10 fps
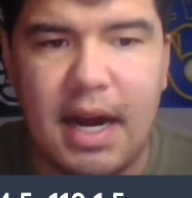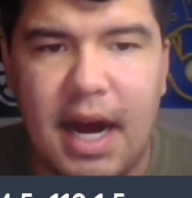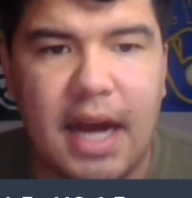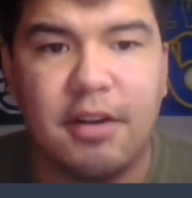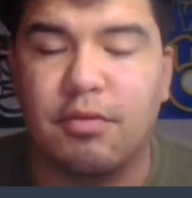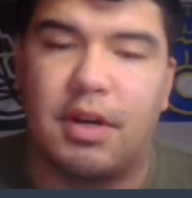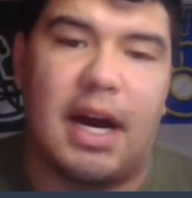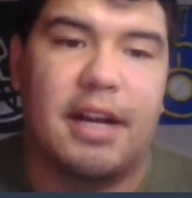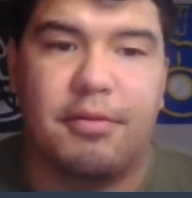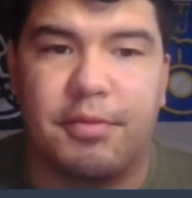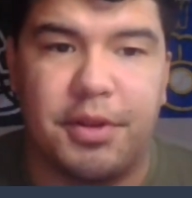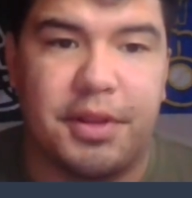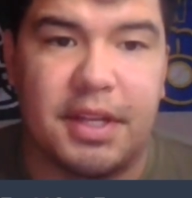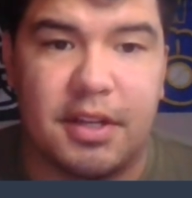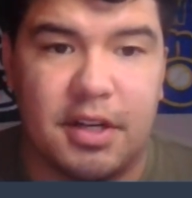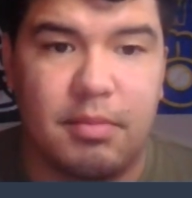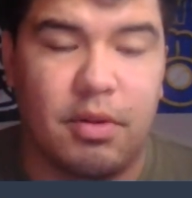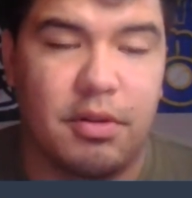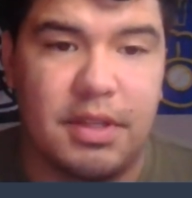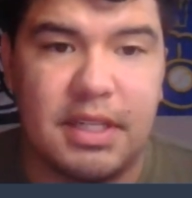I don't I don't really think they're going to
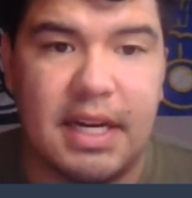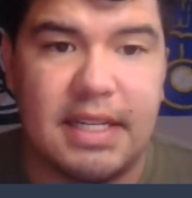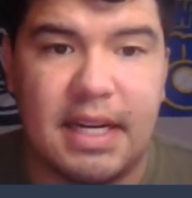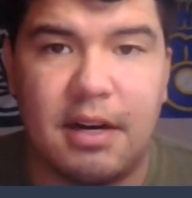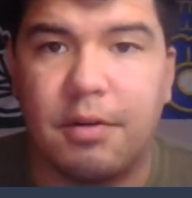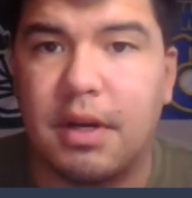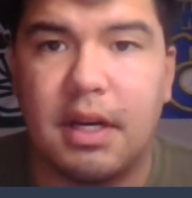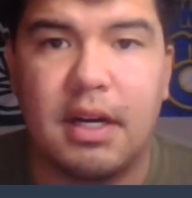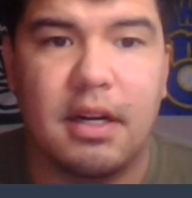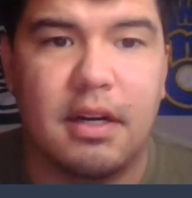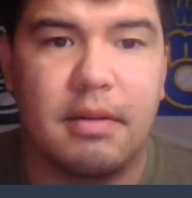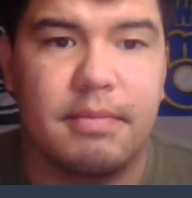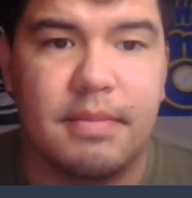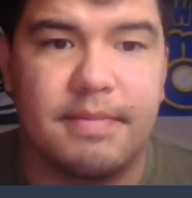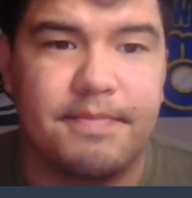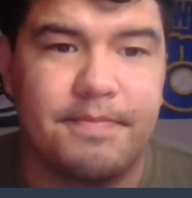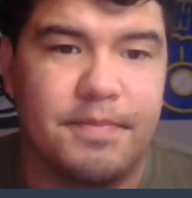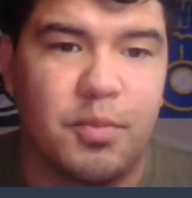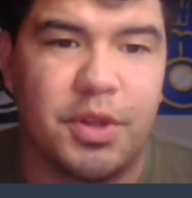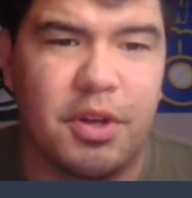blow these guys out um,
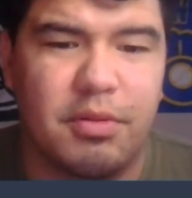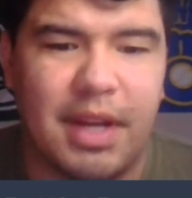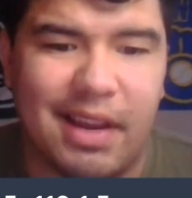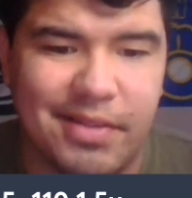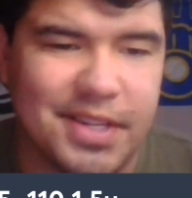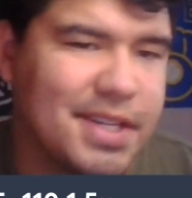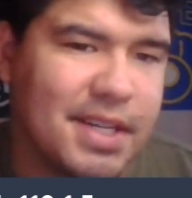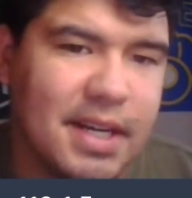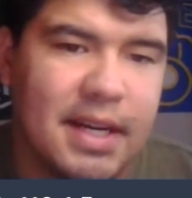with no Davis.